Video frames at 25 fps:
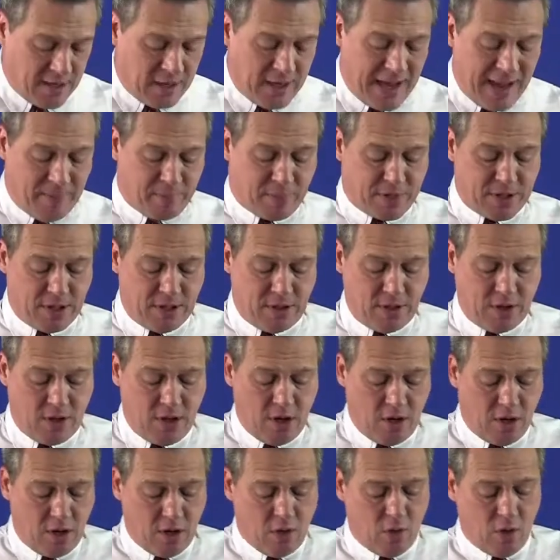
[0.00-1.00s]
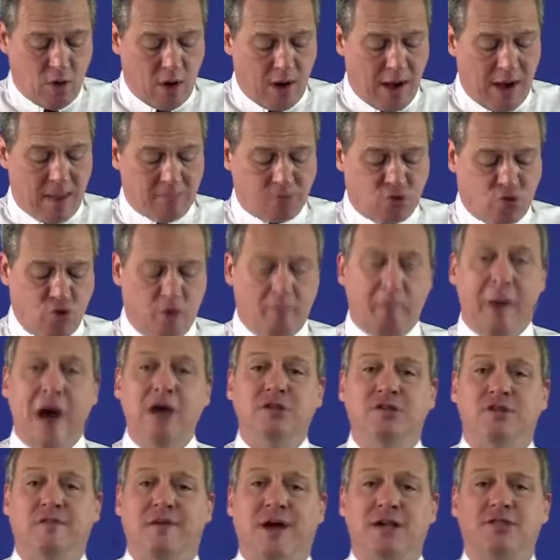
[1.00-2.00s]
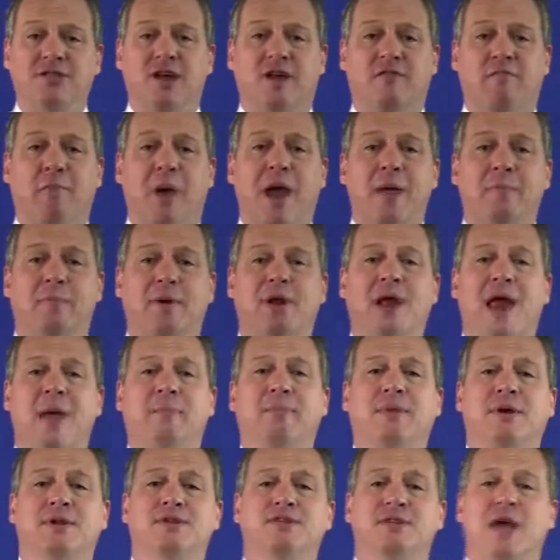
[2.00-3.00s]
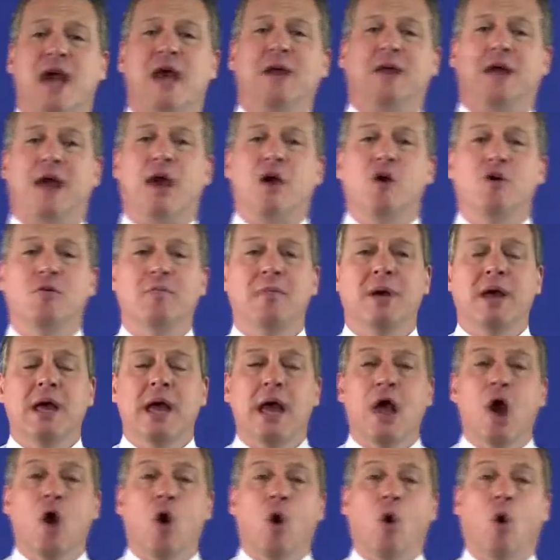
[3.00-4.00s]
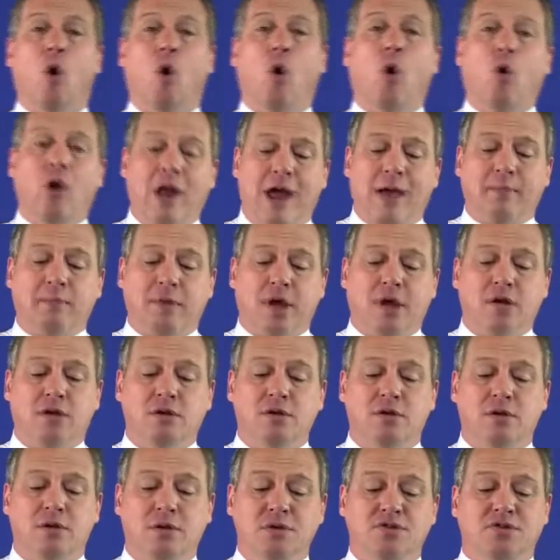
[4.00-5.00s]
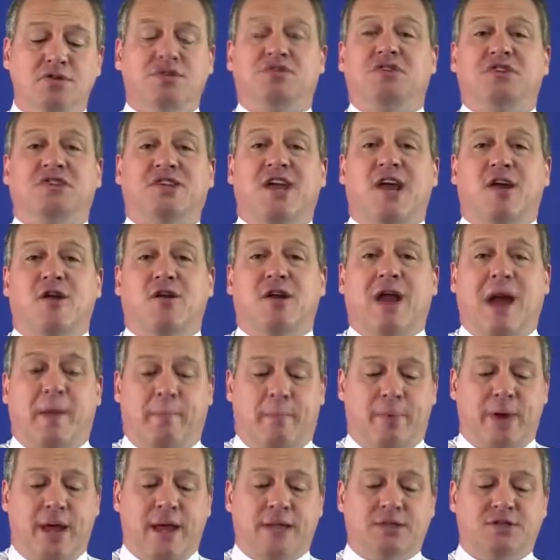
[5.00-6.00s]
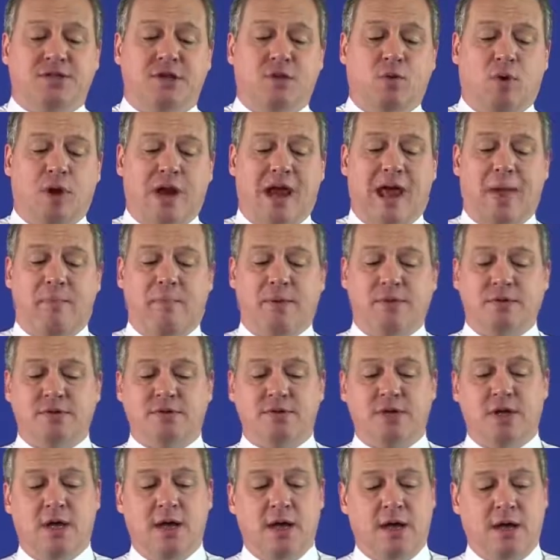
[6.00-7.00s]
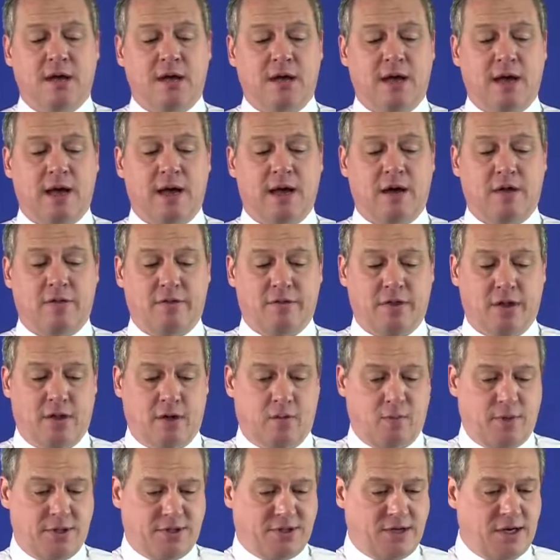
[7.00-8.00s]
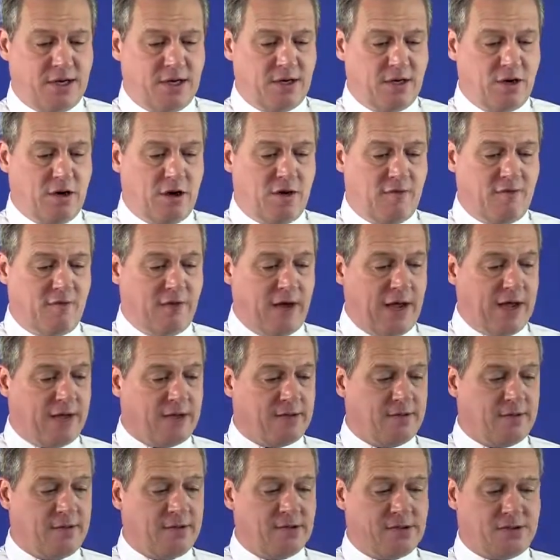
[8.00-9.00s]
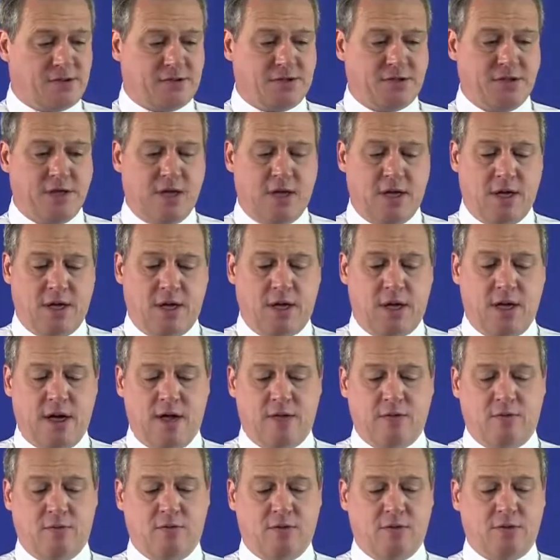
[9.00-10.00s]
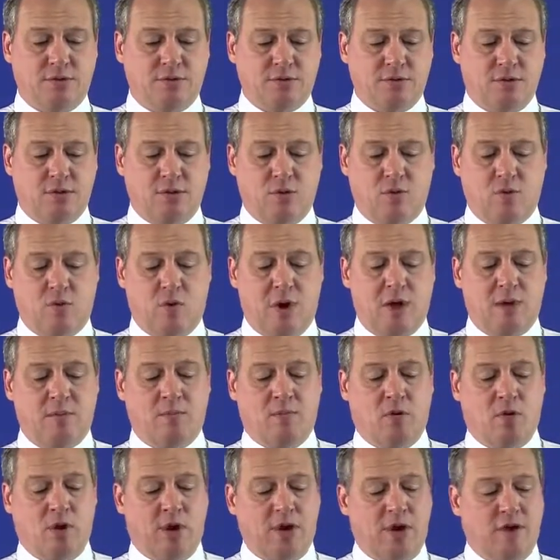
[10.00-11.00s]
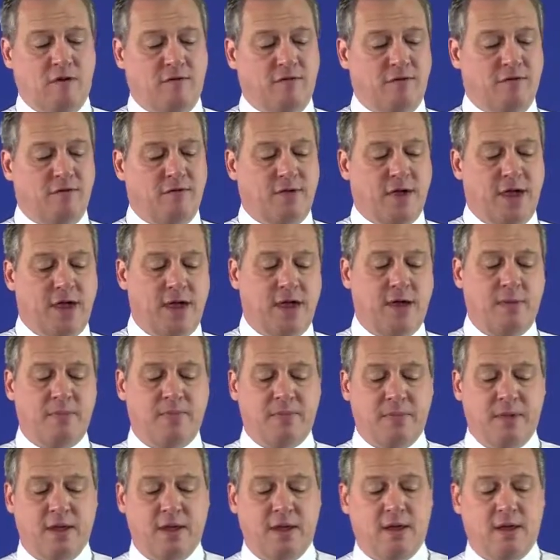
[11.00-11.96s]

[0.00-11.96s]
a napkin. I'm sure most of us have paper napkins at home. All I'm going to do is just tear it up and see what happens. Now, then we tear it in half like this and then we'll do one more over there.